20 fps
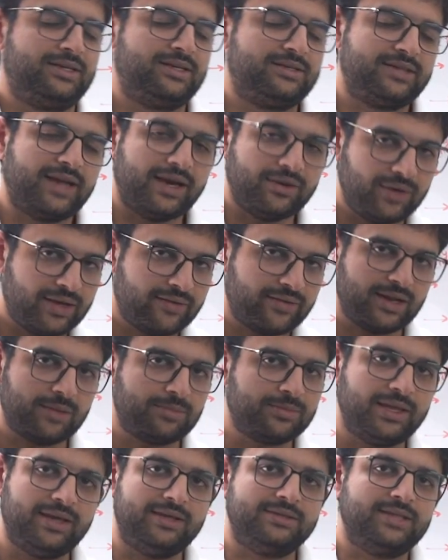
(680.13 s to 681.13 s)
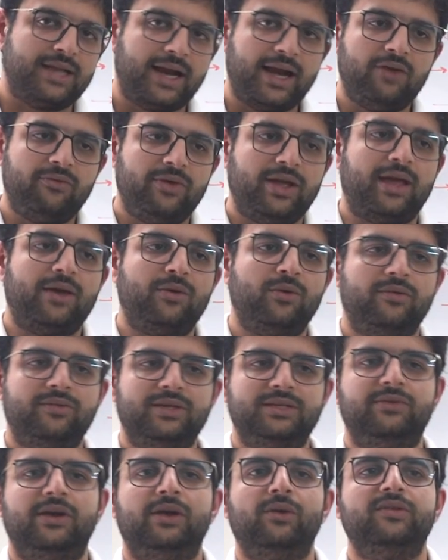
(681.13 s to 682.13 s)
try to develop things the right way. I don't know if
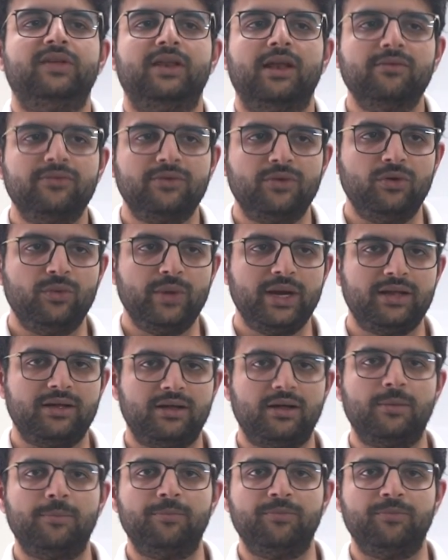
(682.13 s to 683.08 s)
this video is enough to do it.